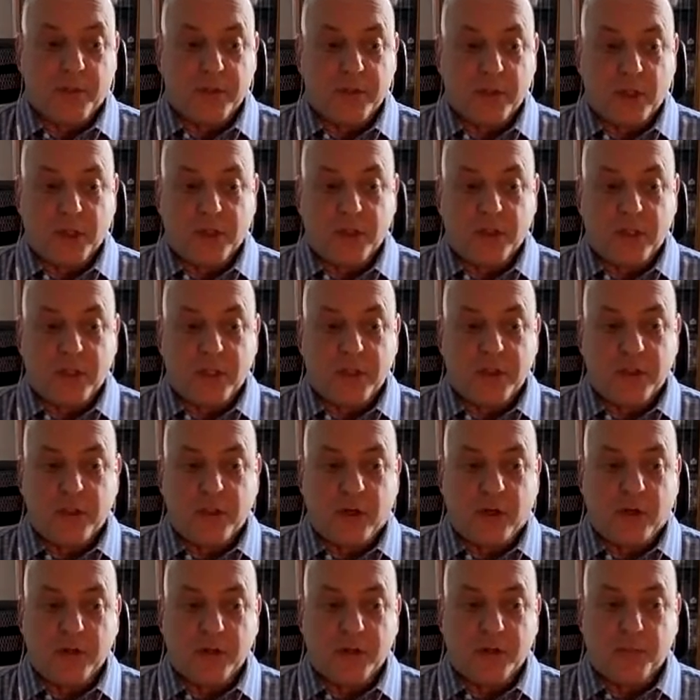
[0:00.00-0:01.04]
position is
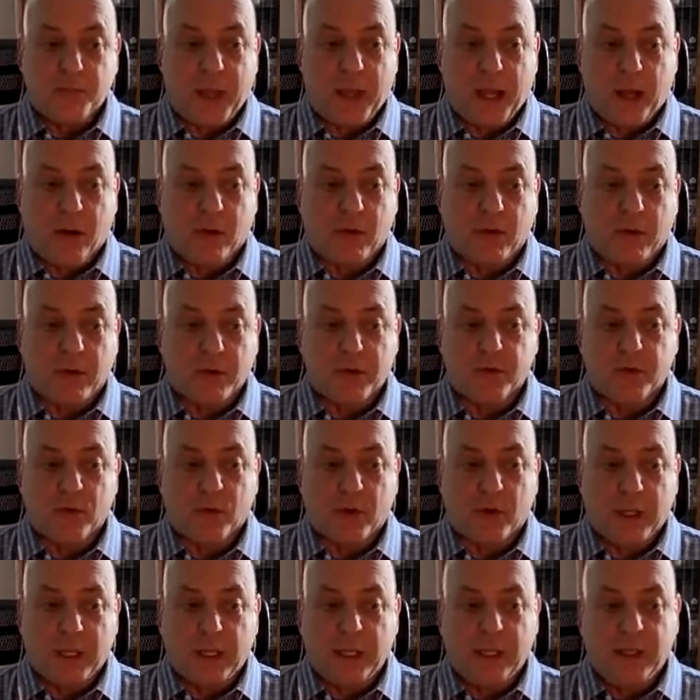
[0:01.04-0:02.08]
there's power and
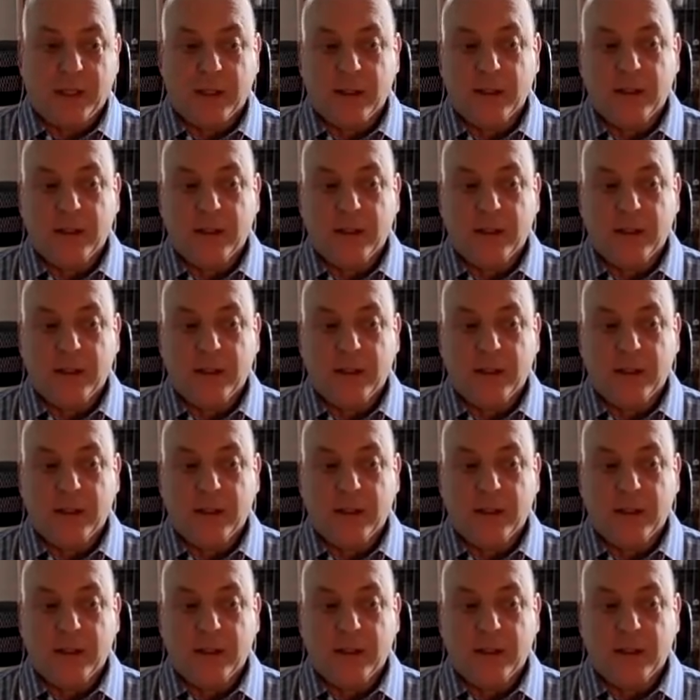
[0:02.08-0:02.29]
authority,